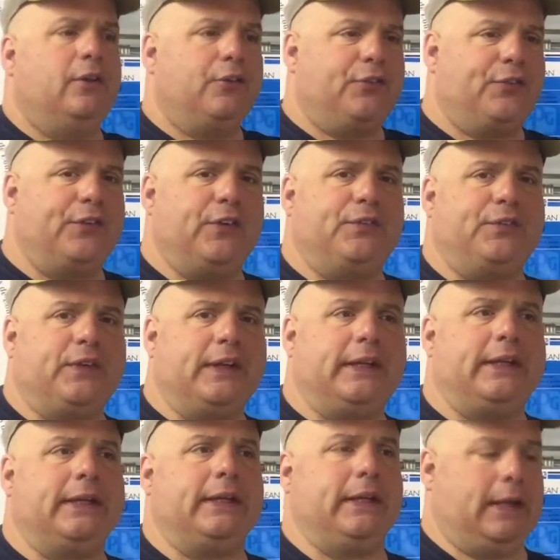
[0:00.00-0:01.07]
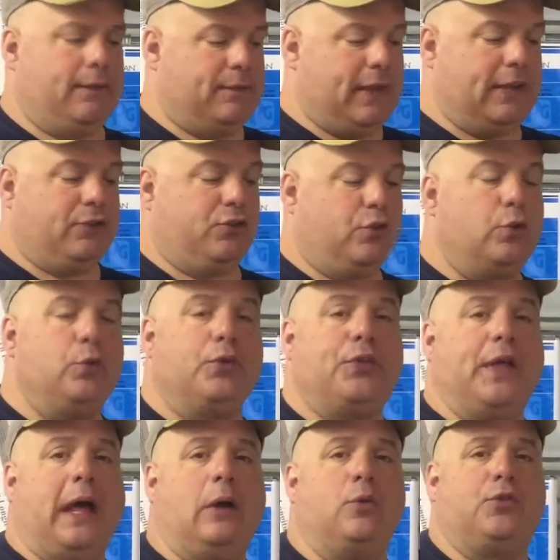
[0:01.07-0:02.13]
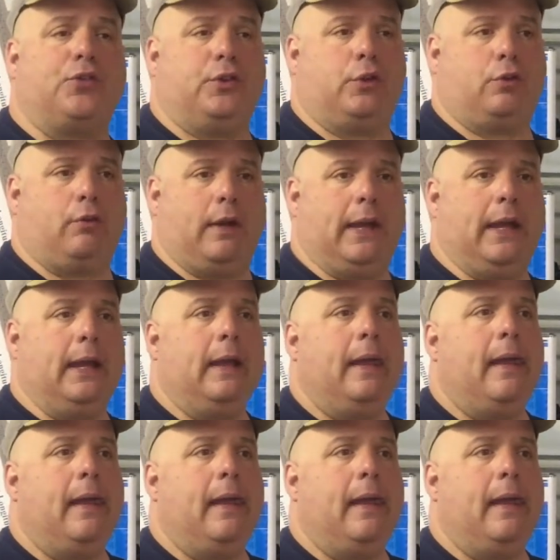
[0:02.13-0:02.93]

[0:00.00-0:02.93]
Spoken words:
15, and then 2000 grit